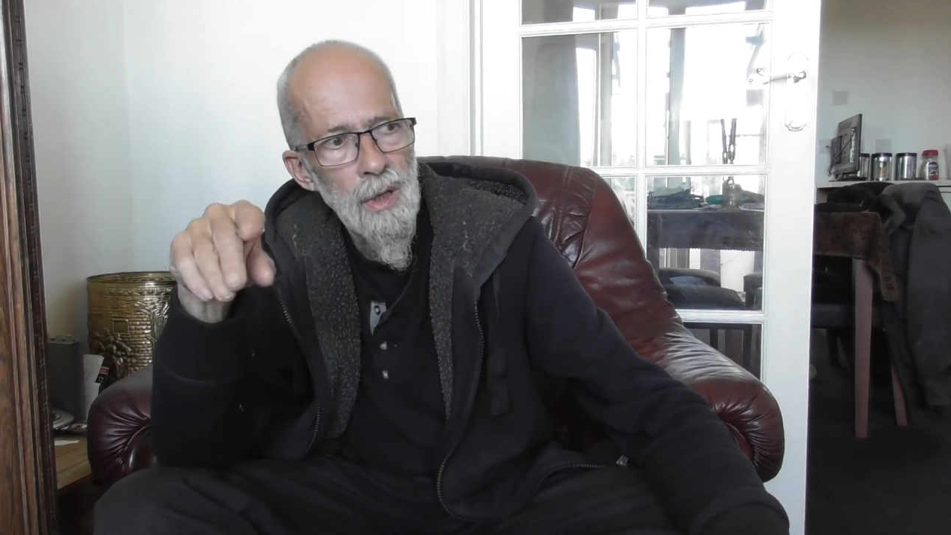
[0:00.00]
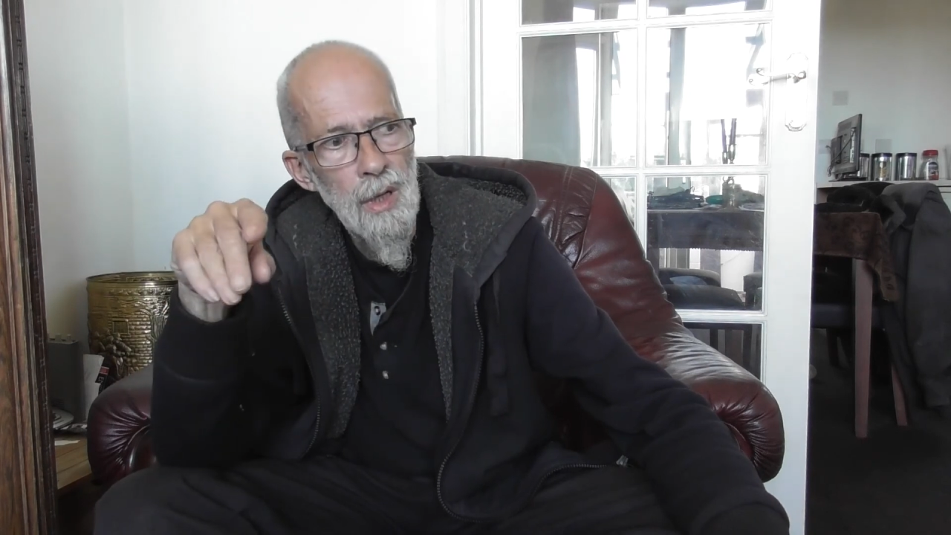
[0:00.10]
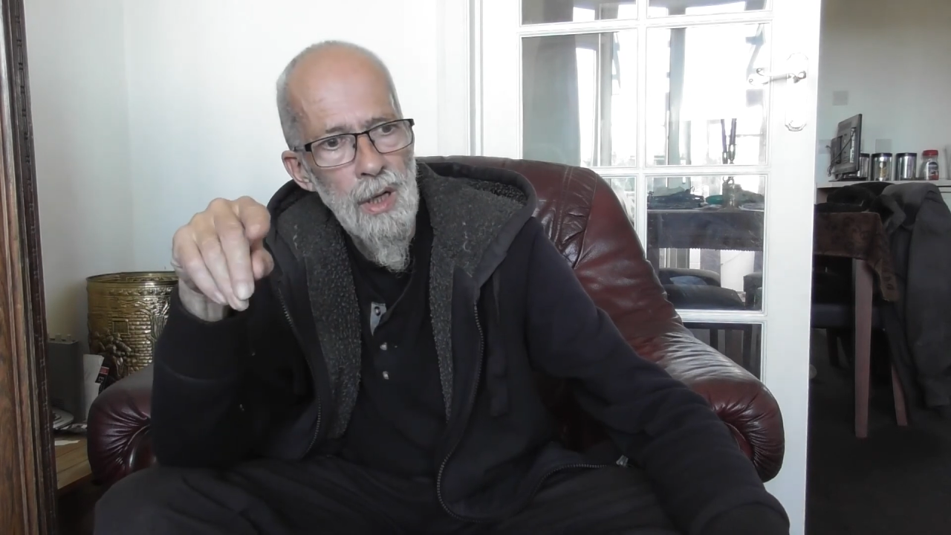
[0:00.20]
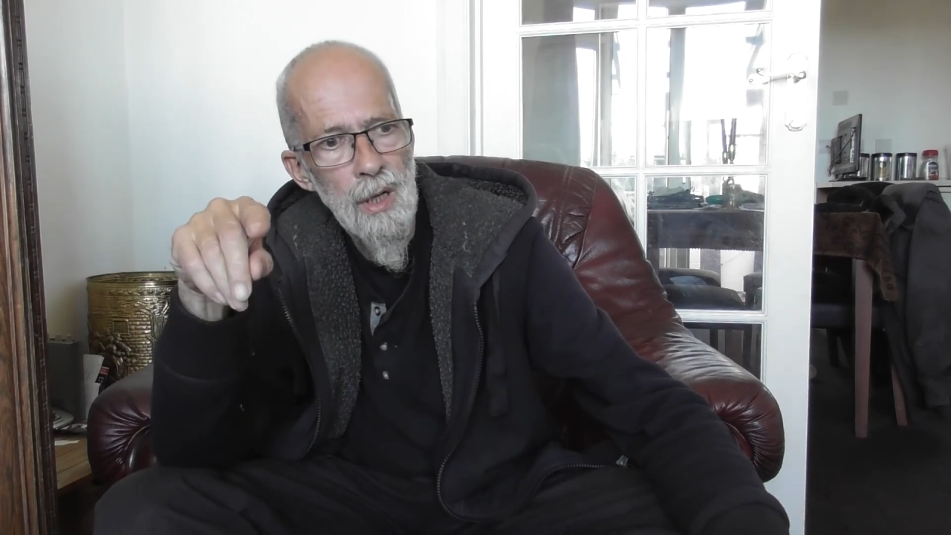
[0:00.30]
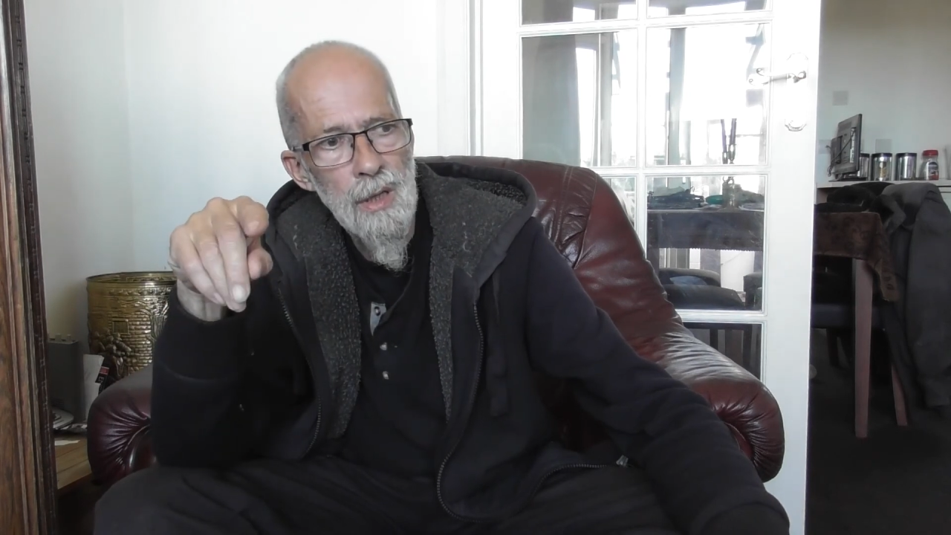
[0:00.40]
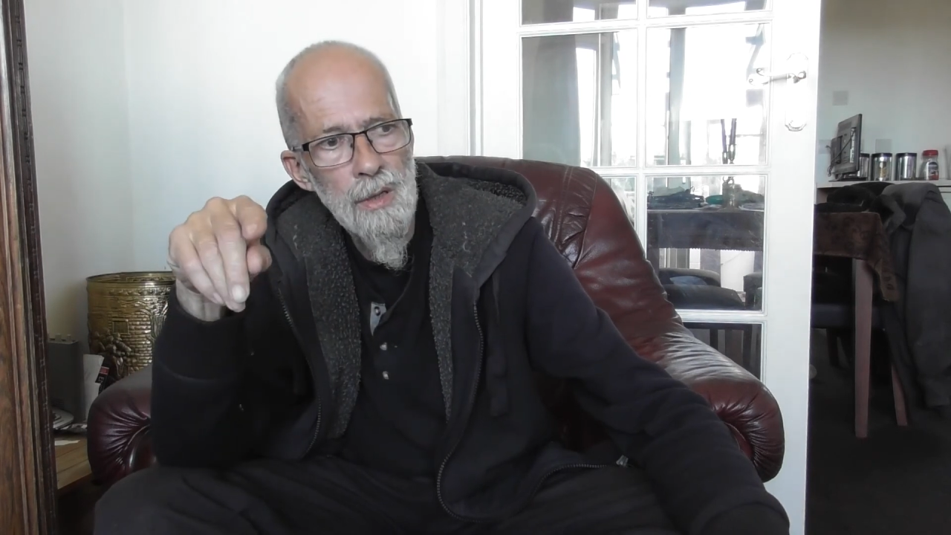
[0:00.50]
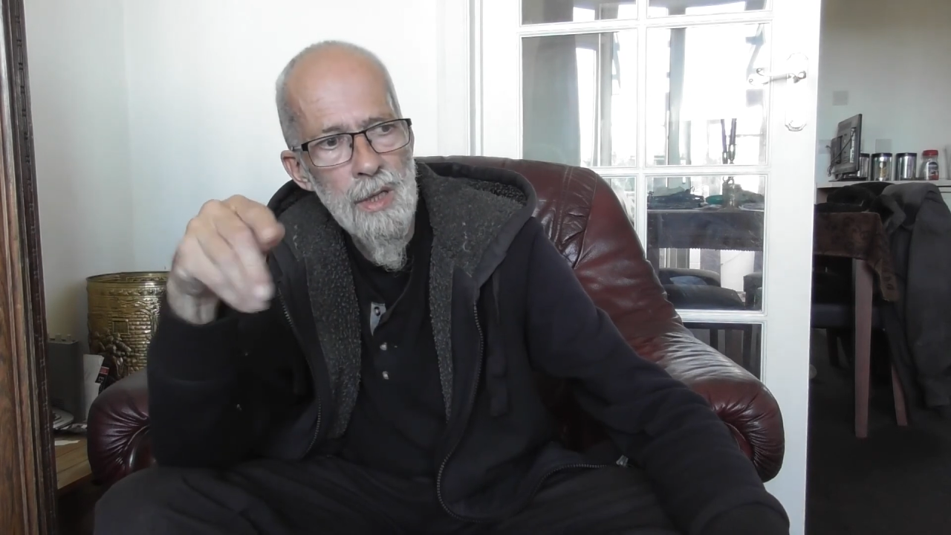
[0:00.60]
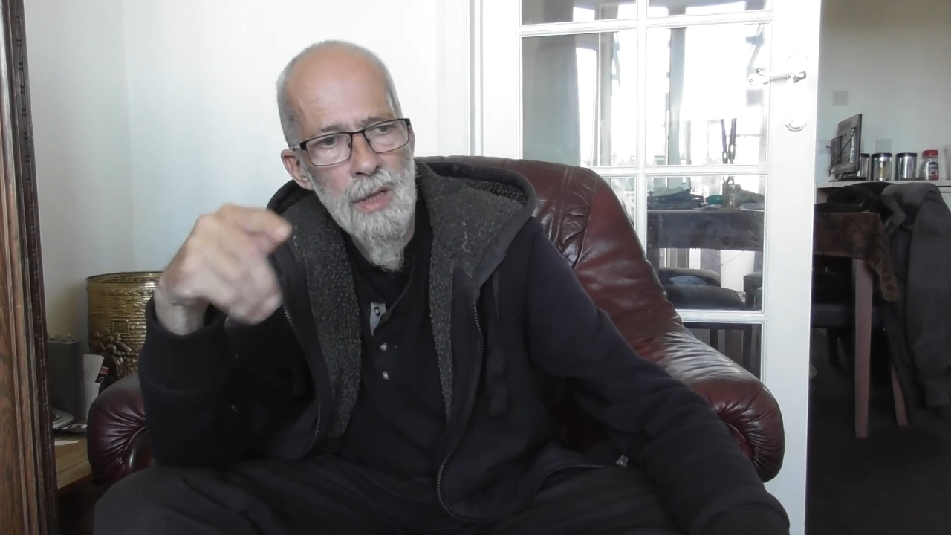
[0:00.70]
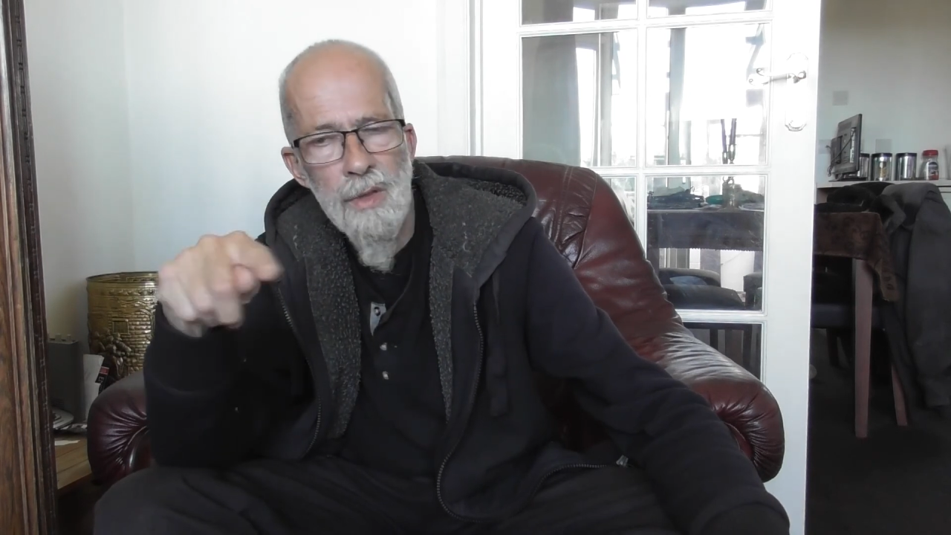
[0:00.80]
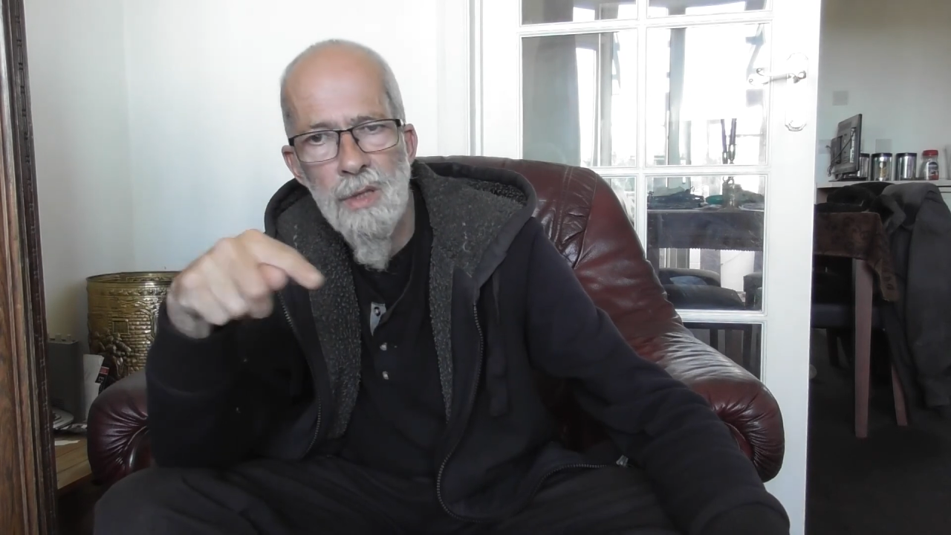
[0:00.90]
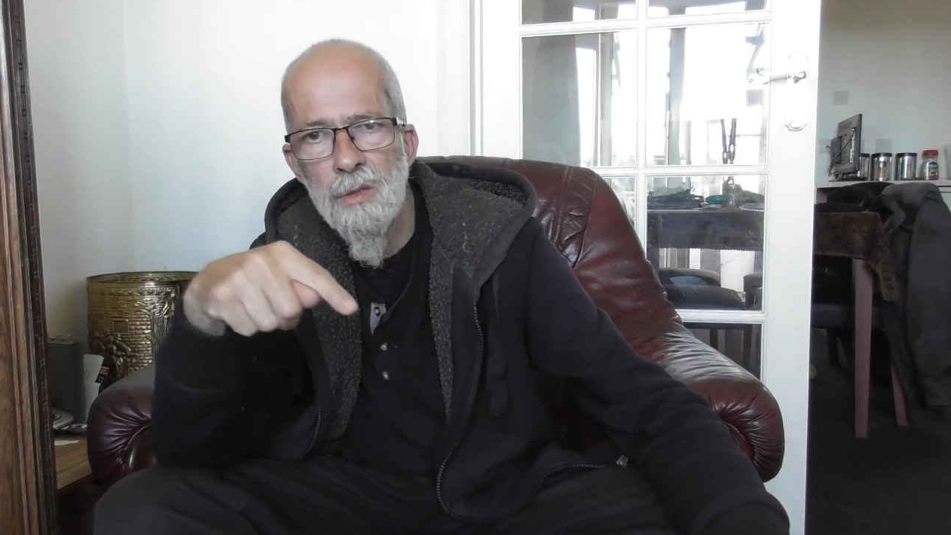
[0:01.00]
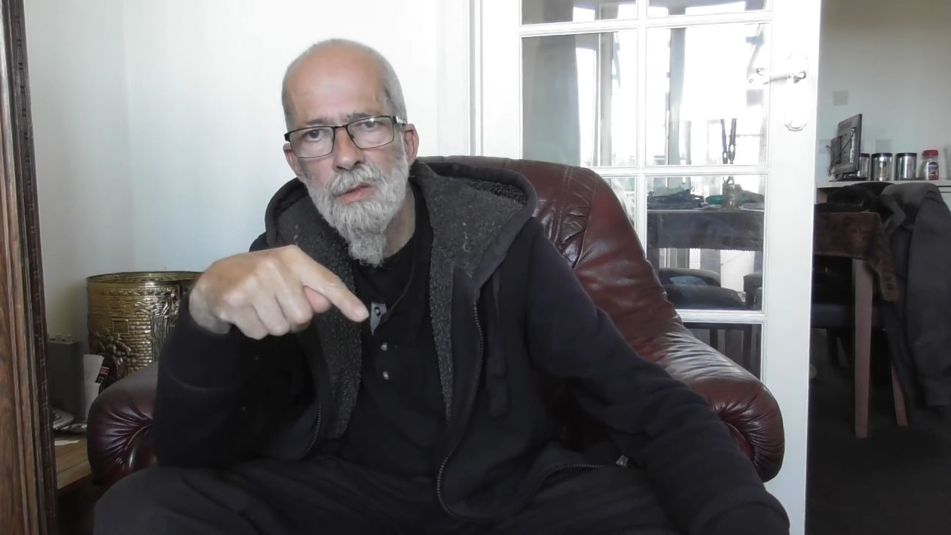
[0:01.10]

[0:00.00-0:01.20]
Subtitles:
they